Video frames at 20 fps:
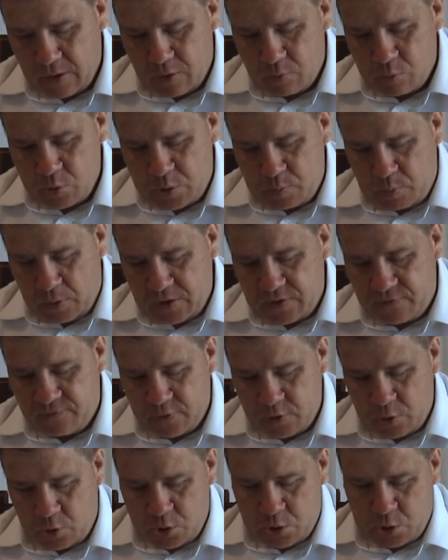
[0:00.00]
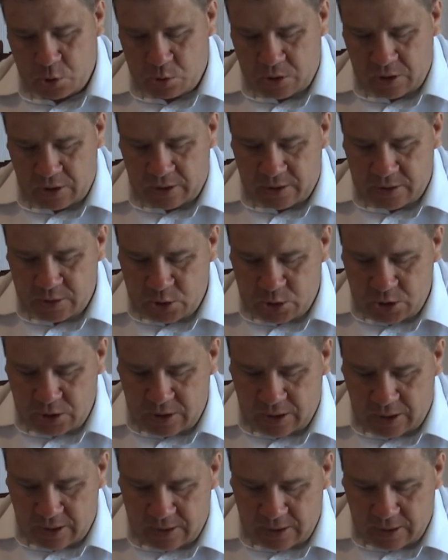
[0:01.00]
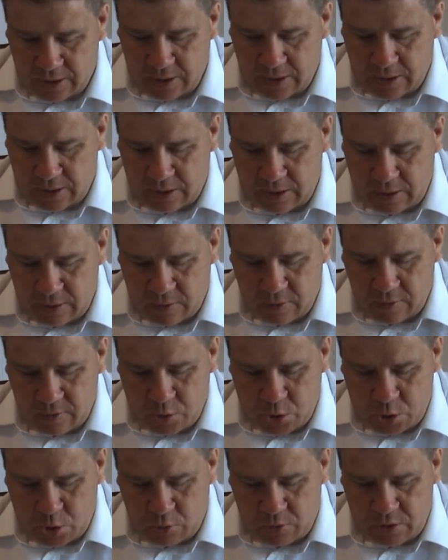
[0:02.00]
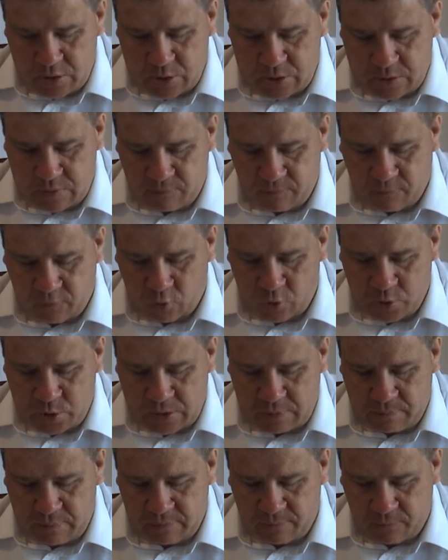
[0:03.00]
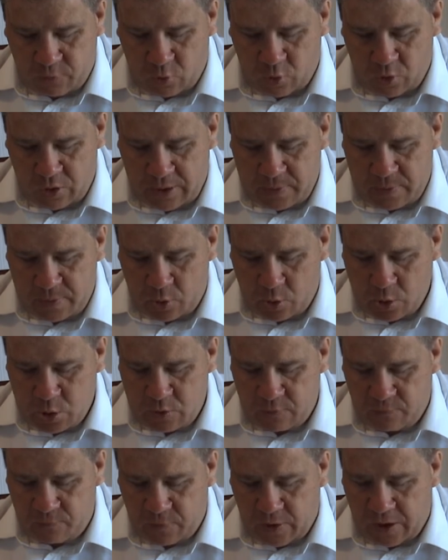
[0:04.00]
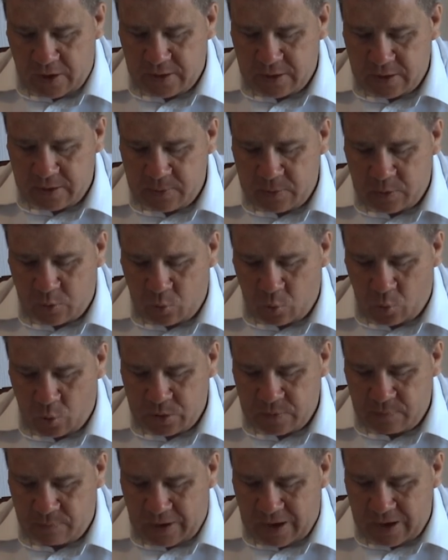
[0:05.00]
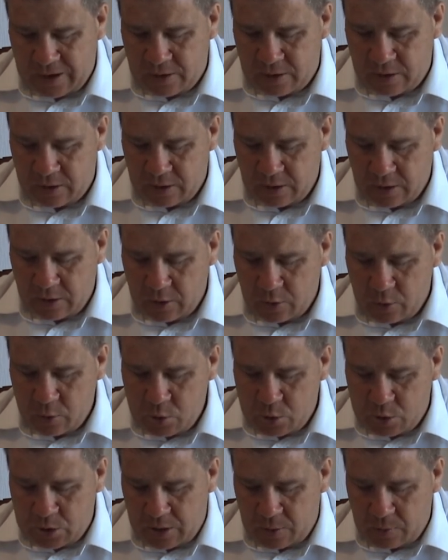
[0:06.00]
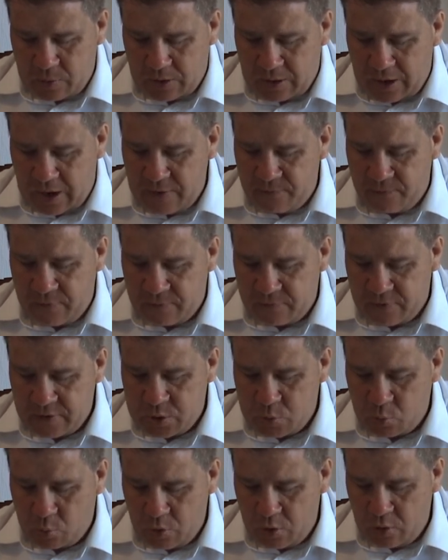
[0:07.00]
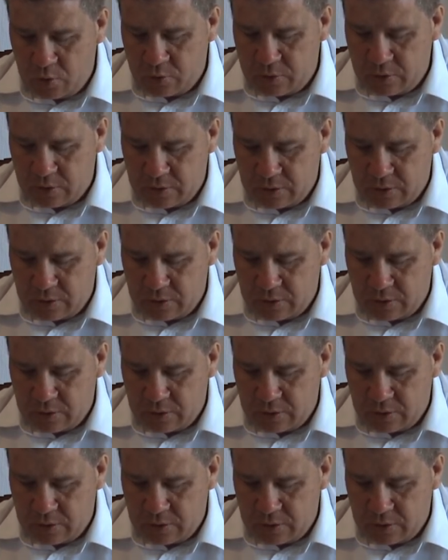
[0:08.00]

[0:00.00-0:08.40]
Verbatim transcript: Response for those who die in jihad. Surah 4:74 Let those who fight in the cause of Allah, who sell the life of this world